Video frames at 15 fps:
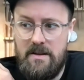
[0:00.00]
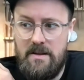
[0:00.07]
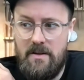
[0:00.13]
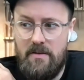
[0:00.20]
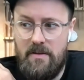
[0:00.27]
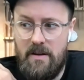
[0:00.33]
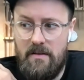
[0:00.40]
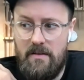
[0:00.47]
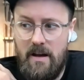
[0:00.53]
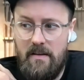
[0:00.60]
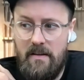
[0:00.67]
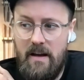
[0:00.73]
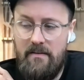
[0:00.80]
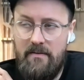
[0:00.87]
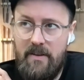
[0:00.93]
that
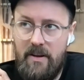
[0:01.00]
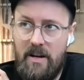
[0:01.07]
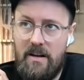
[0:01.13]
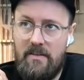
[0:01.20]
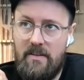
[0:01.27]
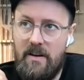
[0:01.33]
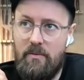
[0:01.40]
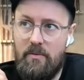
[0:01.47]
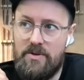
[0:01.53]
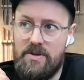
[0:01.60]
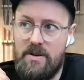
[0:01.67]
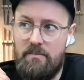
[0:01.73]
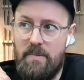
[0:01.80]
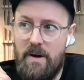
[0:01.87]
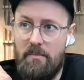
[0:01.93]
I feel like there was
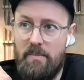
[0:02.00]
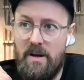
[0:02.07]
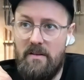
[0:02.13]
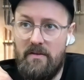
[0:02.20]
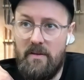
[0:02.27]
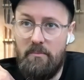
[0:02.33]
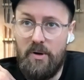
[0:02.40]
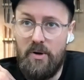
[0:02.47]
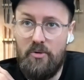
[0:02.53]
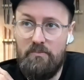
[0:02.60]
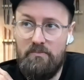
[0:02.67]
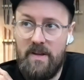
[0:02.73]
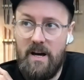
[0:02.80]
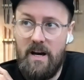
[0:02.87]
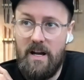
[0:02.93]
a bit of a
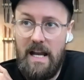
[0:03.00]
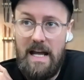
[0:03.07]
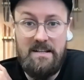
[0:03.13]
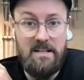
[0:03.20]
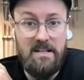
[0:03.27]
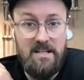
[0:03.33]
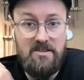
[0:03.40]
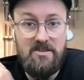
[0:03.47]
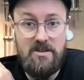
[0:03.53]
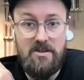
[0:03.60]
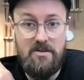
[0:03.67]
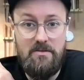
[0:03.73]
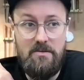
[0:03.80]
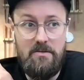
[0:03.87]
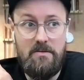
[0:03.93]
boom that I landed
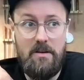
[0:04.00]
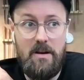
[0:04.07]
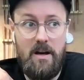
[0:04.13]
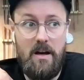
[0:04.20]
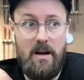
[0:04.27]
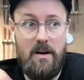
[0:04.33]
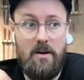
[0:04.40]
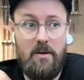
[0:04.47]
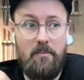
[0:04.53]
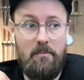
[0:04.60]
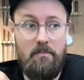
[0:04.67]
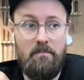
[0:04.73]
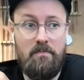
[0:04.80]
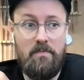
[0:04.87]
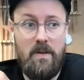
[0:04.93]
into,
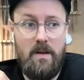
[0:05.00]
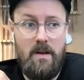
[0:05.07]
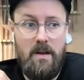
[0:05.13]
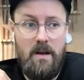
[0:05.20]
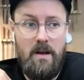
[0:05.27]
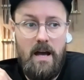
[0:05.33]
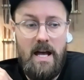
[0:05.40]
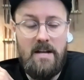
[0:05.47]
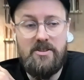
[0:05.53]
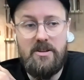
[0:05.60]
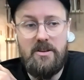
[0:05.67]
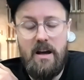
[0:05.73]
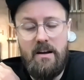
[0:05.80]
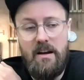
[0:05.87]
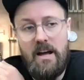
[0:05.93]
and
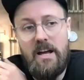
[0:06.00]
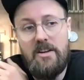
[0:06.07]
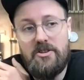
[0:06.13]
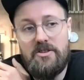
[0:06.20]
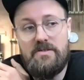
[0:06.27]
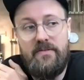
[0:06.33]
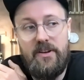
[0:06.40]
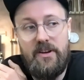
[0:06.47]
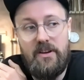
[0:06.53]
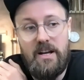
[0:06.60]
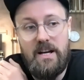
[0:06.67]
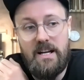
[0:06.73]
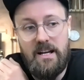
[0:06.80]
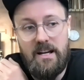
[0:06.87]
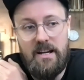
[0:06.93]
so it does feel
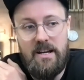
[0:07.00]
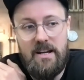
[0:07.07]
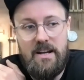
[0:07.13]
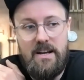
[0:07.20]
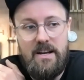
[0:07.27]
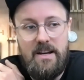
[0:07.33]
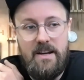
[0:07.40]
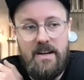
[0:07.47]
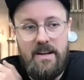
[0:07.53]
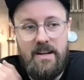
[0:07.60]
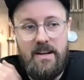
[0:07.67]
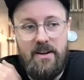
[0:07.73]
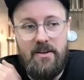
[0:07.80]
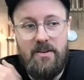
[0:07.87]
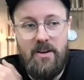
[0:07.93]
like
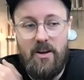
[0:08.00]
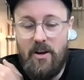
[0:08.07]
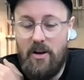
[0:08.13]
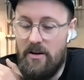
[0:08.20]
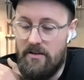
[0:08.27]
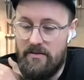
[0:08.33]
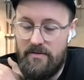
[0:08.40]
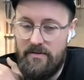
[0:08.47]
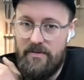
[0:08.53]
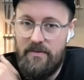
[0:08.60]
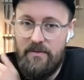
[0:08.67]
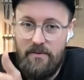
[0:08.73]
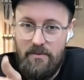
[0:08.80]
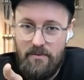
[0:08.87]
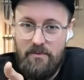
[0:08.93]
a lot of
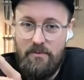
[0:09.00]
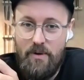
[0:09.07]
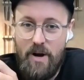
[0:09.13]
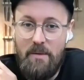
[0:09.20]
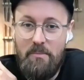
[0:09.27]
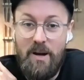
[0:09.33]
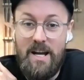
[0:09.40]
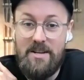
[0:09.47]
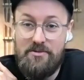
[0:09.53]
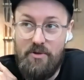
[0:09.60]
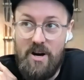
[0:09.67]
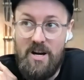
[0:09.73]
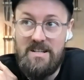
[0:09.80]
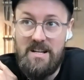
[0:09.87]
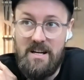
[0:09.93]
right place,
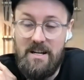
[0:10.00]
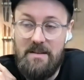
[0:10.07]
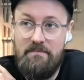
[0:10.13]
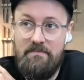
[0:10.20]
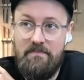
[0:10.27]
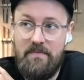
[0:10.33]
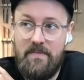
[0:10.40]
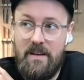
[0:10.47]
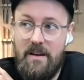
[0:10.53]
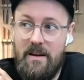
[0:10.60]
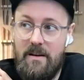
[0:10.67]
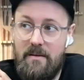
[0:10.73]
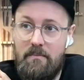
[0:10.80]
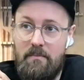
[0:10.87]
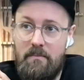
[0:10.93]
right time.
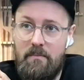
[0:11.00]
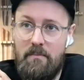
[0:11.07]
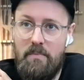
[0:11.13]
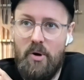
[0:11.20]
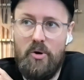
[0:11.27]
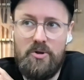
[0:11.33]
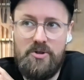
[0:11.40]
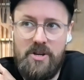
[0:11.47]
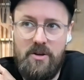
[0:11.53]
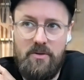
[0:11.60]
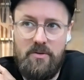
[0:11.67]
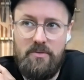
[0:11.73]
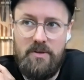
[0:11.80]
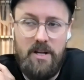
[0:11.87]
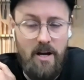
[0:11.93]
But
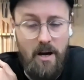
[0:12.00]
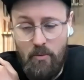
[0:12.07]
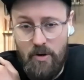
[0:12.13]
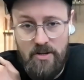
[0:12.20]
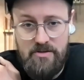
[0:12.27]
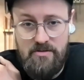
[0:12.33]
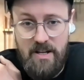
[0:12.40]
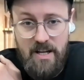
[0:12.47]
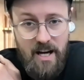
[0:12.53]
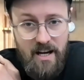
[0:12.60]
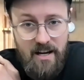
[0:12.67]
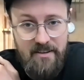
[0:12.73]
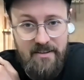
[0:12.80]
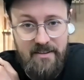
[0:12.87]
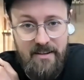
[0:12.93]
also, I worked really
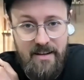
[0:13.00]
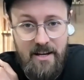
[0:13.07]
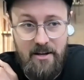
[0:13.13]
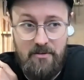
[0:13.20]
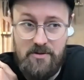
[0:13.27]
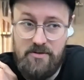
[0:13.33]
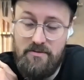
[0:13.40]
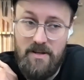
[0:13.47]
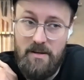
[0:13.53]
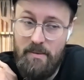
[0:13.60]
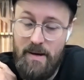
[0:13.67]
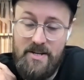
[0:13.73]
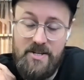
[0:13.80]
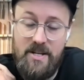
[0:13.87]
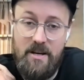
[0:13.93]
hard and I was really
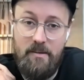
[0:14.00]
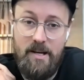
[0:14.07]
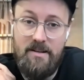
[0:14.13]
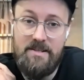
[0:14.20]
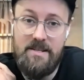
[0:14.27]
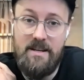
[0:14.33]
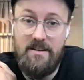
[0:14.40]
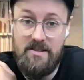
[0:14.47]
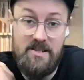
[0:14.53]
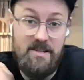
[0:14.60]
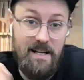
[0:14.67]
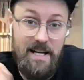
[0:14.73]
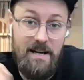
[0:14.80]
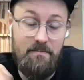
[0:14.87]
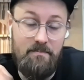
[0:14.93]
passionate about it and
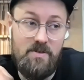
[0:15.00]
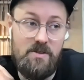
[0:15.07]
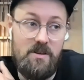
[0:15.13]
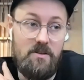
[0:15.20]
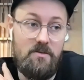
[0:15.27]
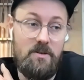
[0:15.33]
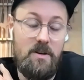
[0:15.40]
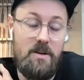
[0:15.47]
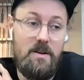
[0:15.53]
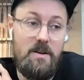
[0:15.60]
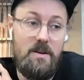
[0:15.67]
still am. So